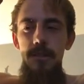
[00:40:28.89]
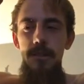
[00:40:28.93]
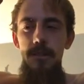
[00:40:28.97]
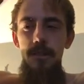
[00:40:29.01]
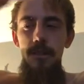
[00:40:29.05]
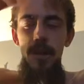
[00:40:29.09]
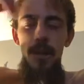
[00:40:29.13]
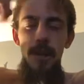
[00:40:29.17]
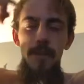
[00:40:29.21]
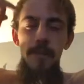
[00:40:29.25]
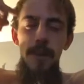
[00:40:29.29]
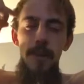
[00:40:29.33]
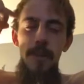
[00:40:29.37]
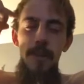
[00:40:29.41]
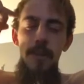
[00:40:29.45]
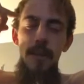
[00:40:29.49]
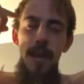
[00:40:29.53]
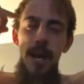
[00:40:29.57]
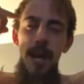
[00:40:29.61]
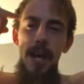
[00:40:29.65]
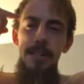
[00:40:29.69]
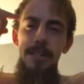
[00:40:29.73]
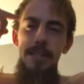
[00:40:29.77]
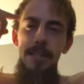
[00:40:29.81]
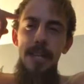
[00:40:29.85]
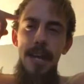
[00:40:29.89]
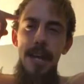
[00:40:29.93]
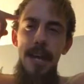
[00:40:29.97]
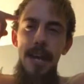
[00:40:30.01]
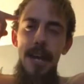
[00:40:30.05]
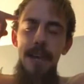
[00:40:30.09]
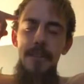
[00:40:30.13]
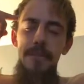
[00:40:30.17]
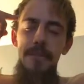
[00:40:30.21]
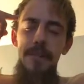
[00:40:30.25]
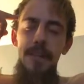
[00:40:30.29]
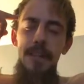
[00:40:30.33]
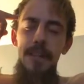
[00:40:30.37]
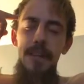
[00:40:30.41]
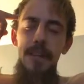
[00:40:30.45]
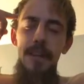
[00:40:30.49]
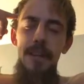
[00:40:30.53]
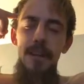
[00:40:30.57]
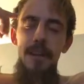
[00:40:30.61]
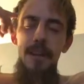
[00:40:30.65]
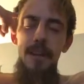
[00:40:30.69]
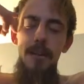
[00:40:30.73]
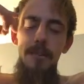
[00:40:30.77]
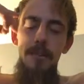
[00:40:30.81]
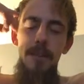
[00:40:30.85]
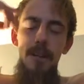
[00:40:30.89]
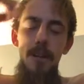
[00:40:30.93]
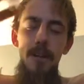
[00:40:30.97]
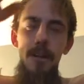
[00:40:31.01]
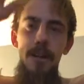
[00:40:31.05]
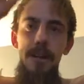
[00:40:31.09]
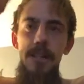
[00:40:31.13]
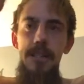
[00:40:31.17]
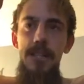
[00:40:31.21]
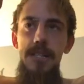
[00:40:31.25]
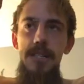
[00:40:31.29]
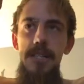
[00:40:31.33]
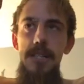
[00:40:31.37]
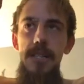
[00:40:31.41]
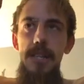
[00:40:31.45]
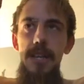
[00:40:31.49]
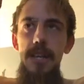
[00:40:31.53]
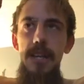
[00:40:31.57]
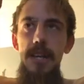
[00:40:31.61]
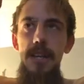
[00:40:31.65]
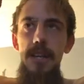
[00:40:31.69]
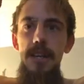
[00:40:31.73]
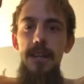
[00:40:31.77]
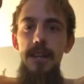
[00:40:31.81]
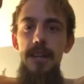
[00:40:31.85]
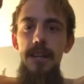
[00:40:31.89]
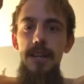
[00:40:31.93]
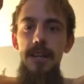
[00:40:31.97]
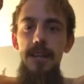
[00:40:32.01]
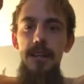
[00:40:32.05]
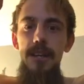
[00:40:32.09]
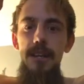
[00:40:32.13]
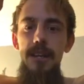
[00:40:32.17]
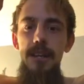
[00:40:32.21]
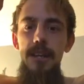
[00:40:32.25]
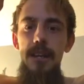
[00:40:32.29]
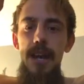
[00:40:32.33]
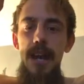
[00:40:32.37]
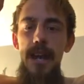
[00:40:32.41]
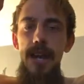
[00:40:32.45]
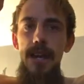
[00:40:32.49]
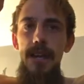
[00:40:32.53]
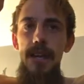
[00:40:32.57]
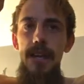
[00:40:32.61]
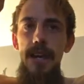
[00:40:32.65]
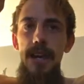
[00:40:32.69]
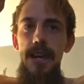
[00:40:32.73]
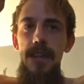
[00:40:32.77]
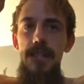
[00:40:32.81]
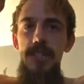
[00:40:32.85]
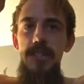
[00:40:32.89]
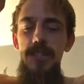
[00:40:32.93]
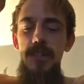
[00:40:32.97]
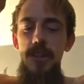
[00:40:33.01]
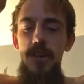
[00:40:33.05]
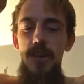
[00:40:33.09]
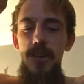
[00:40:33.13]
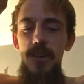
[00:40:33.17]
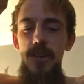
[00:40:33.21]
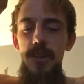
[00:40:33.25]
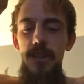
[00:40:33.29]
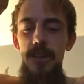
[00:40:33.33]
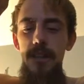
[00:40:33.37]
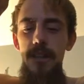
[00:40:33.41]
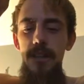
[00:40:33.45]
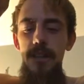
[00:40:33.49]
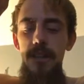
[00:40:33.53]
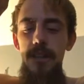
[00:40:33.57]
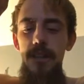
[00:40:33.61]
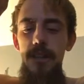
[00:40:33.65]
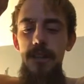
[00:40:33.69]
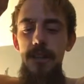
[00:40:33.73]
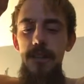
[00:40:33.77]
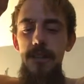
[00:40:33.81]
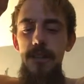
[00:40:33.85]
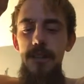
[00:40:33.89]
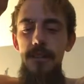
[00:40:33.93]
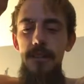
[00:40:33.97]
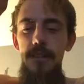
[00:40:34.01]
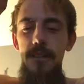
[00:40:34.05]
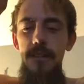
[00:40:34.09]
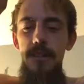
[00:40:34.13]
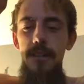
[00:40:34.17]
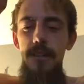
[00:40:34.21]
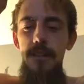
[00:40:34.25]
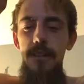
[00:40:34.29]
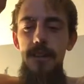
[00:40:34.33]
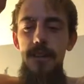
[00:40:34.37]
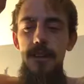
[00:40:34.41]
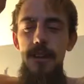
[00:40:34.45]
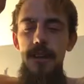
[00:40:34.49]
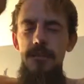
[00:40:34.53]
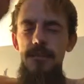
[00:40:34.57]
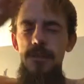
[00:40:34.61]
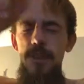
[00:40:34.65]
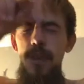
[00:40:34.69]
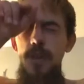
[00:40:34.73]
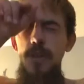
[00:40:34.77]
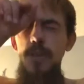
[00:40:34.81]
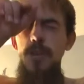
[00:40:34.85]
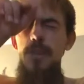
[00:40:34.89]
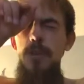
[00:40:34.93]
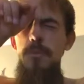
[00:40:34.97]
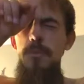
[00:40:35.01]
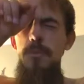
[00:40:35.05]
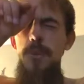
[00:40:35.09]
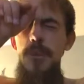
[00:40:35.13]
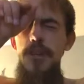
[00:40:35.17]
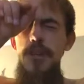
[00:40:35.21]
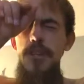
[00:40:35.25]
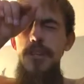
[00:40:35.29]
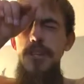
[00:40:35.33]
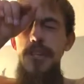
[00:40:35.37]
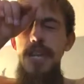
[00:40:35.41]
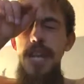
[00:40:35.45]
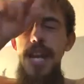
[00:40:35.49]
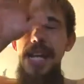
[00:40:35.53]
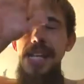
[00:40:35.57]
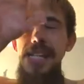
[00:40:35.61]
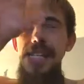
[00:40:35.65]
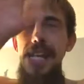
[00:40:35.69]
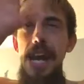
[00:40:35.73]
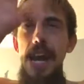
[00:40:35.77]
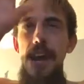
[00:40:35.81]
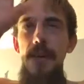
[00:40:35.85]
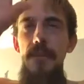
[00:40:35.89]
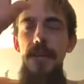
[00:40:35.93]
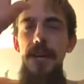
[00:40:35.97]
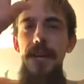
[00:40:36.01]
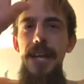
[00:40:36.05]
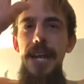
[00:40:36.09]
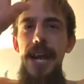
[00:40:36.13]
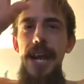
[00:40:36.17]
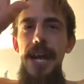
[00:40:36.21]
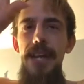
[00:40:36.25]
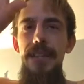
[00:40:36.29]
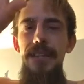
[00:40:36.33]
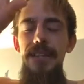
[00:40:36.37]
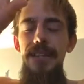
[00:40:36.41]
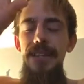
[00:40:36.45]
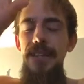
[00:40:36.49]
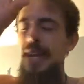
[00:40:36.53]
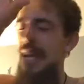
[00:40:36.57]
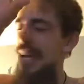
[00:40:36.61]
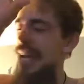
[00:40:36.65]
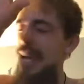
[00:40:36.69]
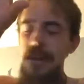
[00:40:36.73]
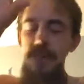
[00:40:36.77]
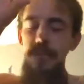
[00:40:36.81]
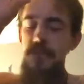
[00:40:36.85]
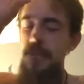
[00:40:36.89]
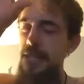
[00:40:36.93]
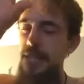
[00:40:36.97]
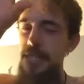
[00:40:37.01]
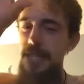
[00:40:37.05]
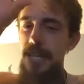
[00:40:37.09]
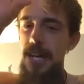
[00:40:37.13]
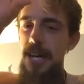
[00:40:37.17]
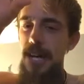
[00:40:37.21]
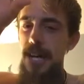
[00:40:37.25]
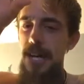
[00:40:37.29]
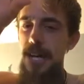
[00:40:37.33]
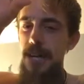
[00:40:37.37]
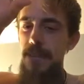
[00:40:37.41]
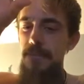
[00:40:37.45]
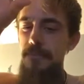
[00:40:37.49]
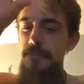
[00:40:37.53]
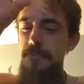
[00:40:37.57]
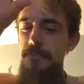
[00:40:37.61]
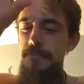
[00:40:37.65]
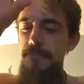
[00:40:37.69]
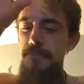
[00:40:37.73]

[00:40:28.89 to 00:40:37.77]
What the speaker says: Whatever thoughts I have in here, I'm going to see externally. I'm going to project that reality every time.